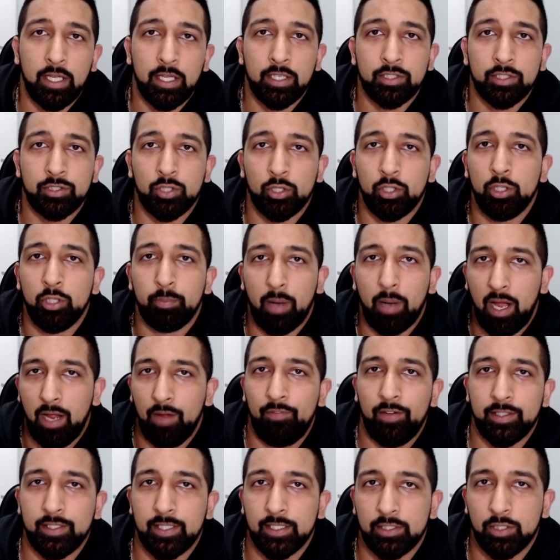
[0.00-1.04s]
So you buy
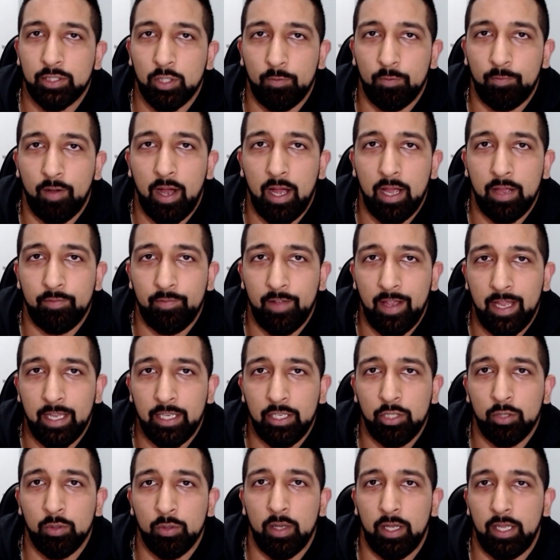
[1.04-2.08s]
for $605
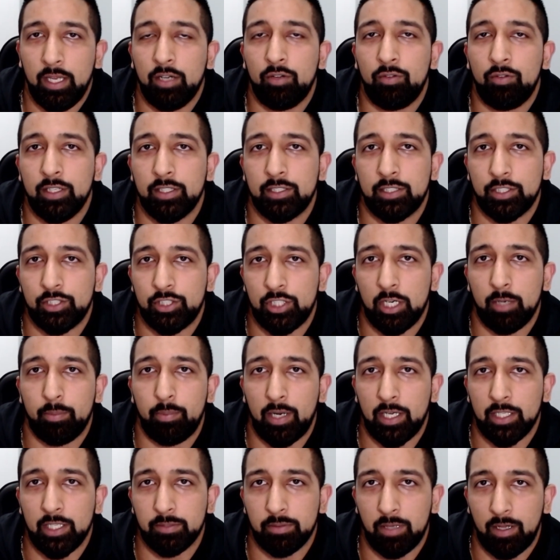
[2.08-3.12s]
and you increase the share
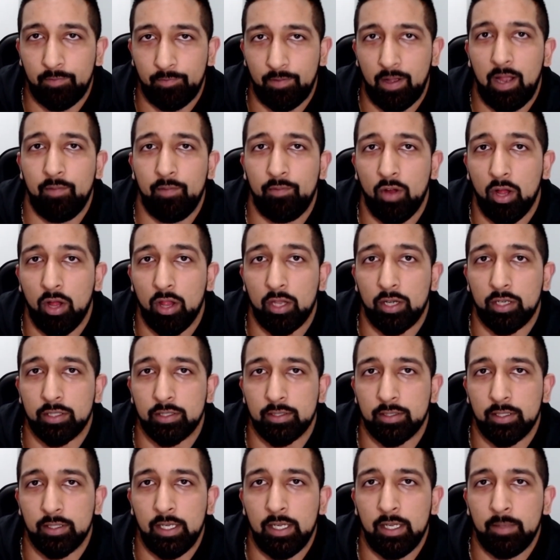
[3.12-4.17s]
price by $5.
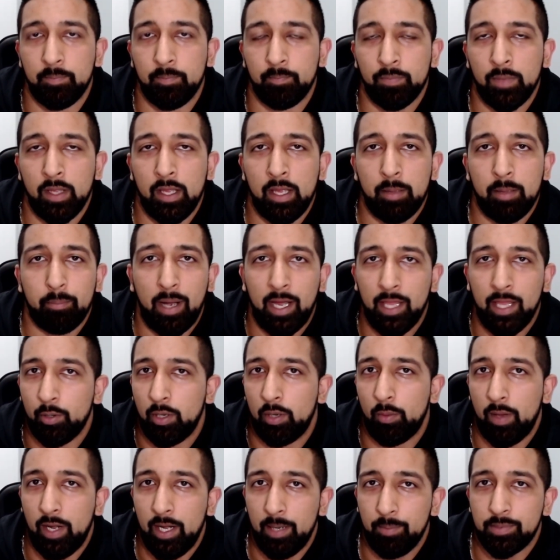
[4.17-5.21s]
By the way,
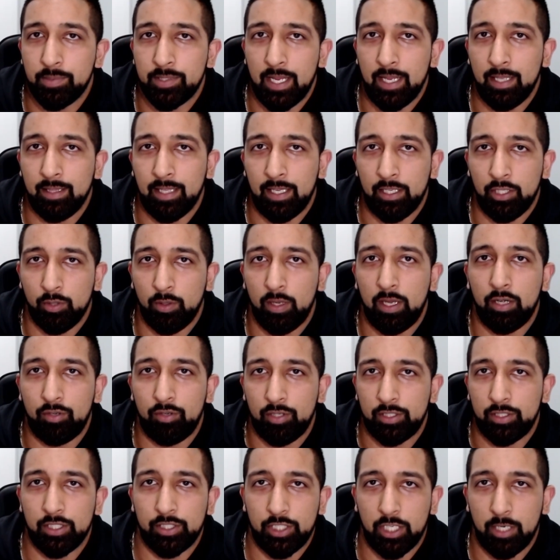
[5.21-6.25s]
when I'm saying that you
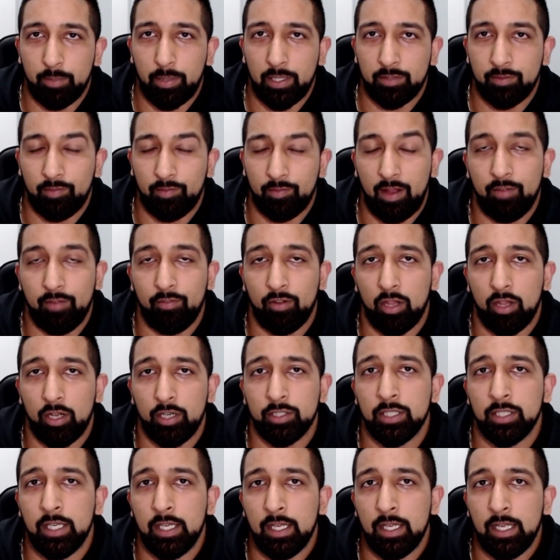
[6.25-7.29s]
increase the share price by $5,
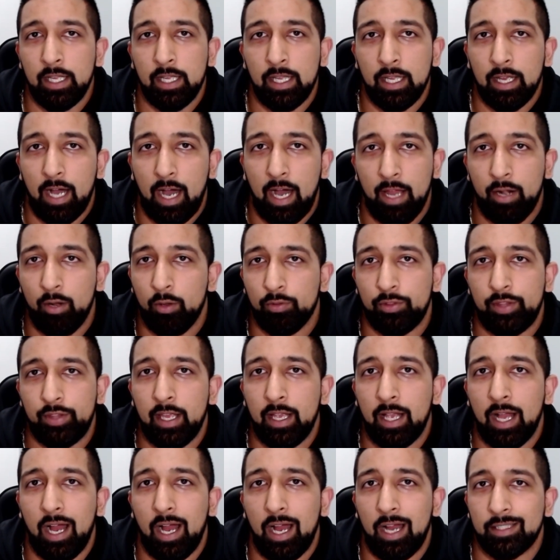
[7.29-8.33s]
I don't
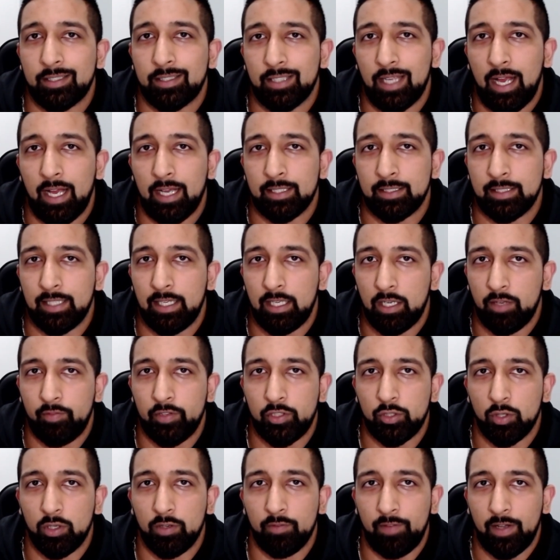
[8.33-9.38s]
think us as
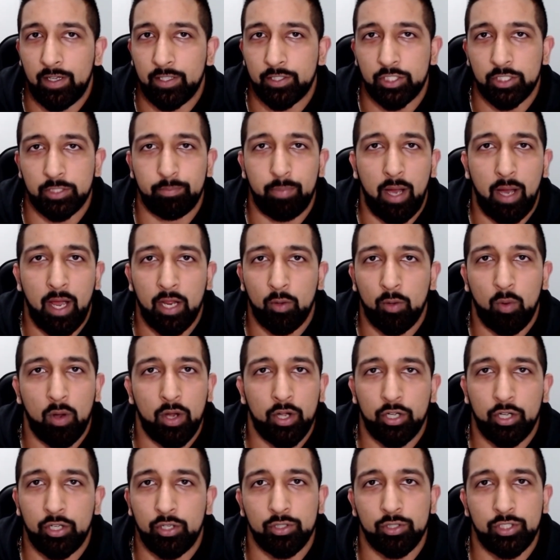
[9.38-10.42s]
individual investors buying one
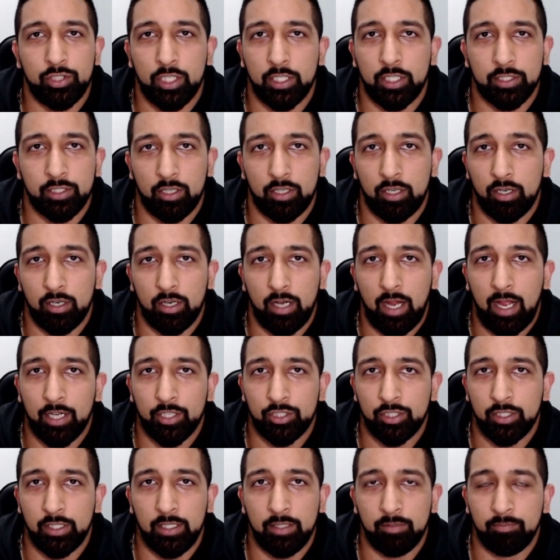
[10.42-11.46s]
or two shares are
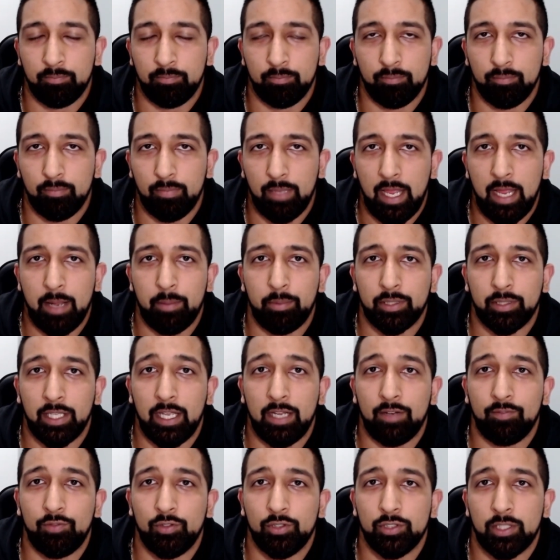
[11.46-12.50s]
actually able to
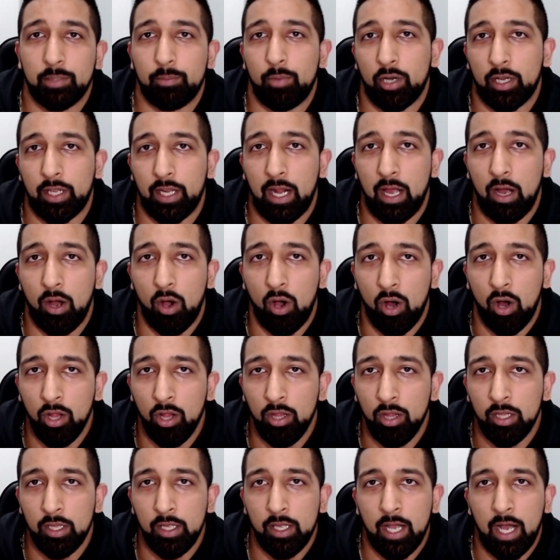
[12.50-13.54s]
influence the market at
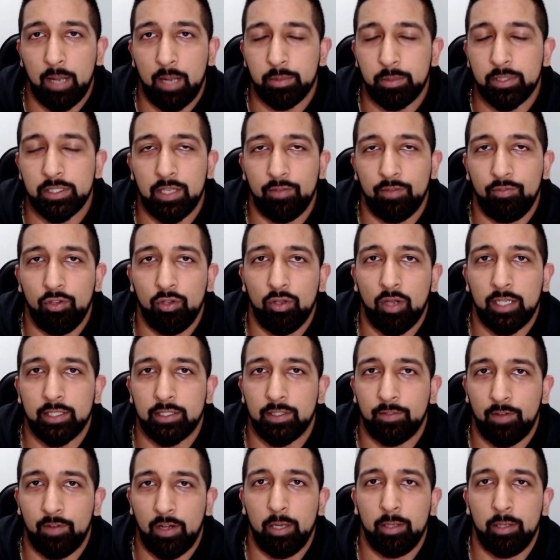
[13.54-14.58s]
all. I'm just giving you guys
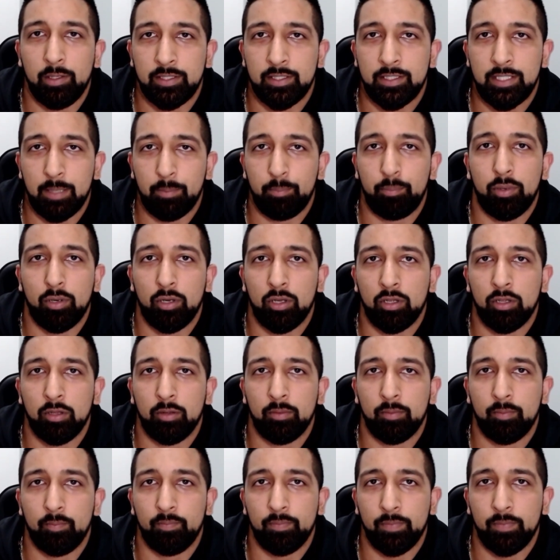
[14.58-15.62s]
a very
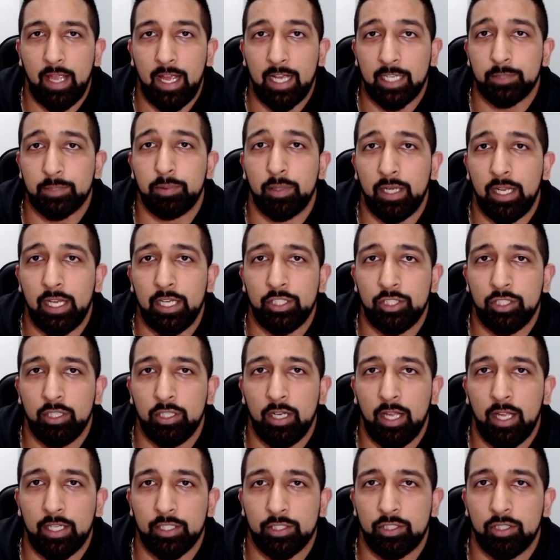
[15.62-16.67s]
simple explanation
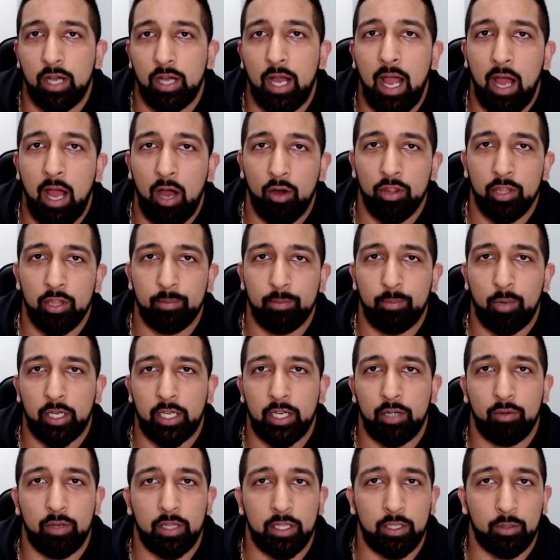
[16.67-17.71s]
as to how the
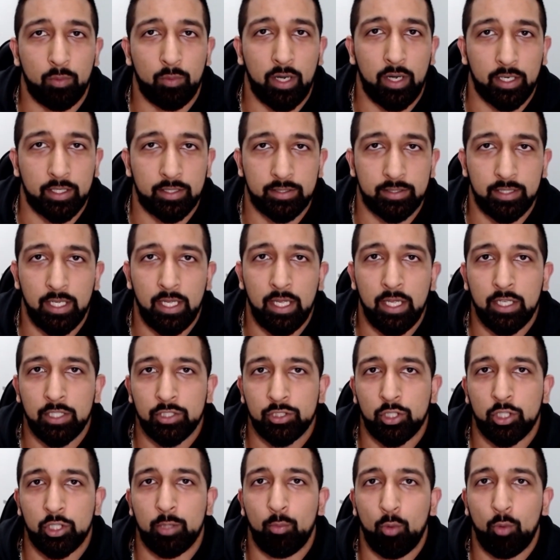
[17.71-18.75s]
market really works.
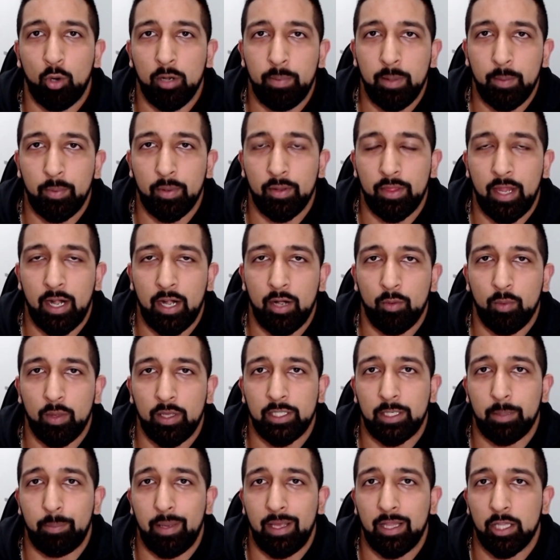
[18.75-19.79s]
So the more people that are willing
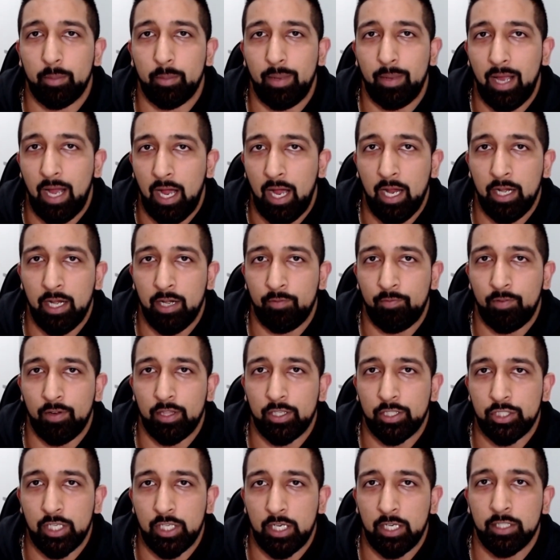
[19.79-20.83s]
to pay a little bit higher for
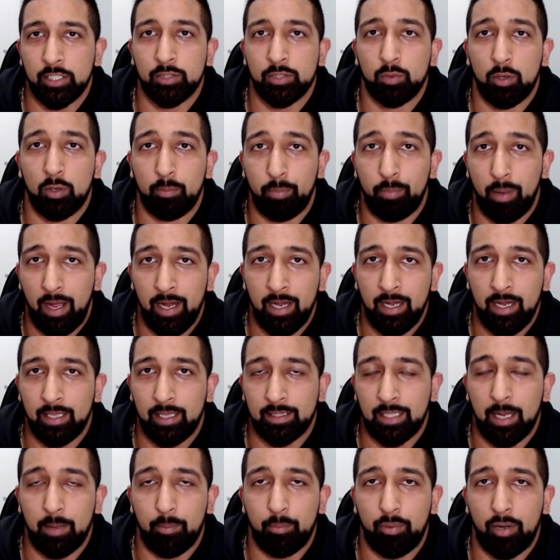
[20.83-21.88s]
the shares will buy it at
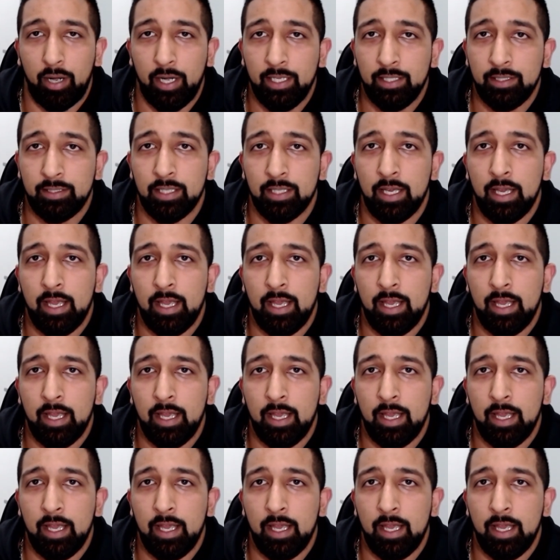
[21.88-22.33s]
that price,